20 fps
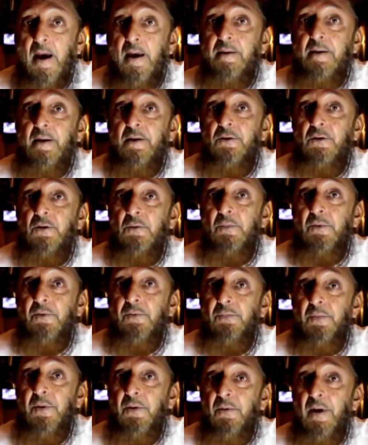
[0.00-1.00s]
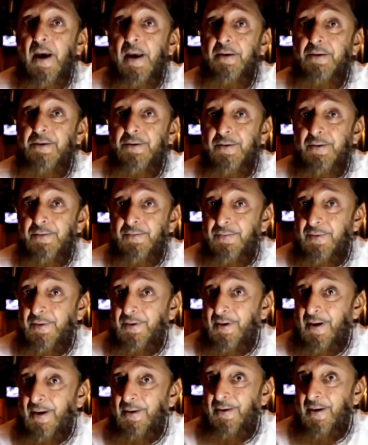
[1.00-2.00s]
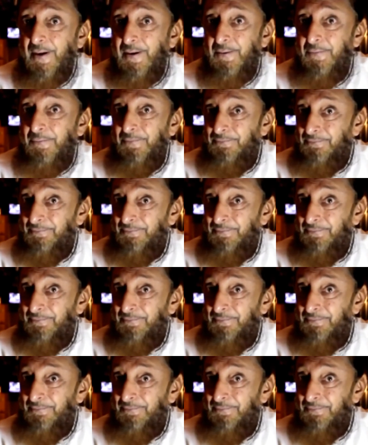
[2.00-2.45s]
and that you must be righteous in conduct.